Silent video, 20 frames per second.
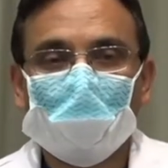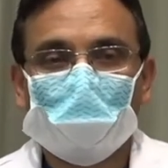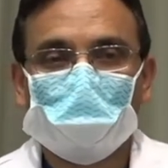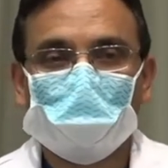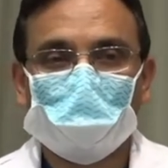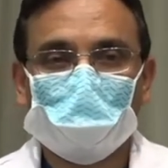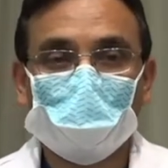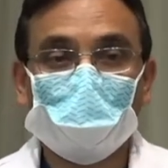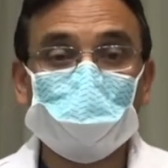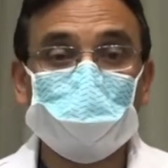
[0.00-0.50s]

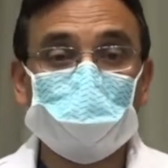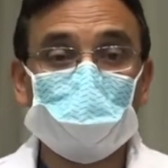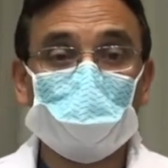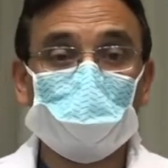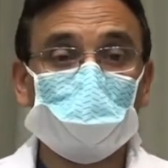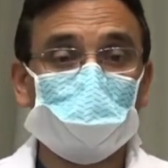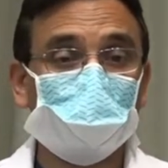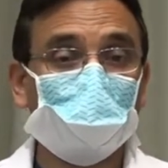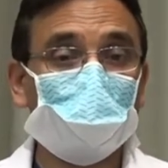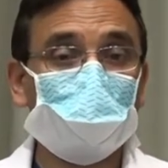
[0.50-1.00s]
Uh, I
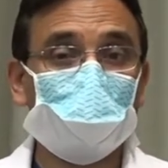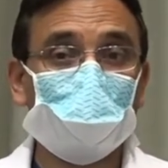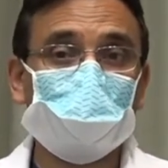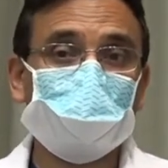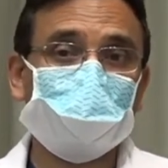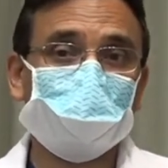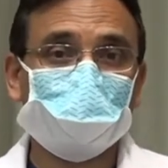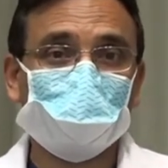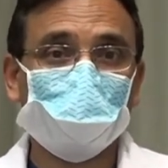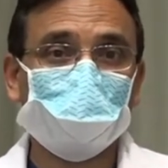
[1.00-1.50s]
joke with my
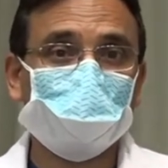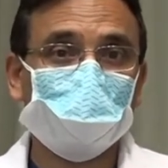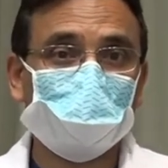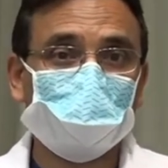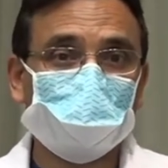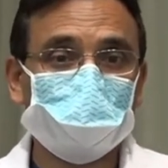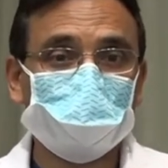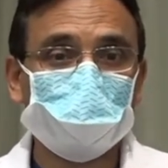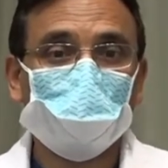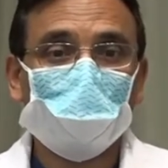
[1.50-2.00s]
patients. I tell
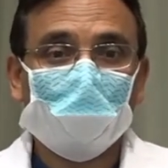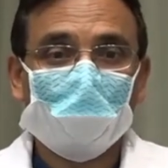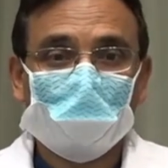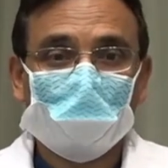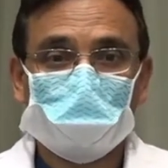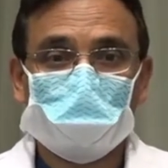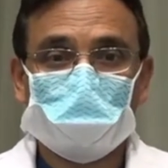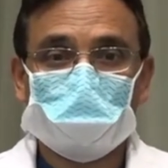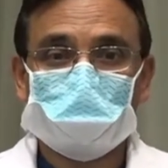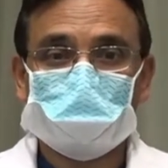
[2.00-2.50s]
them,
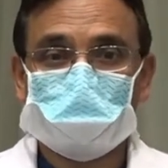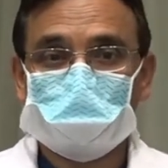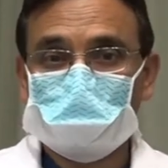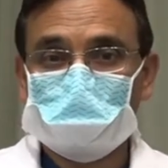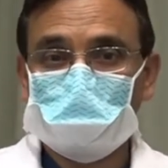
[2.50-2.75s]
you know,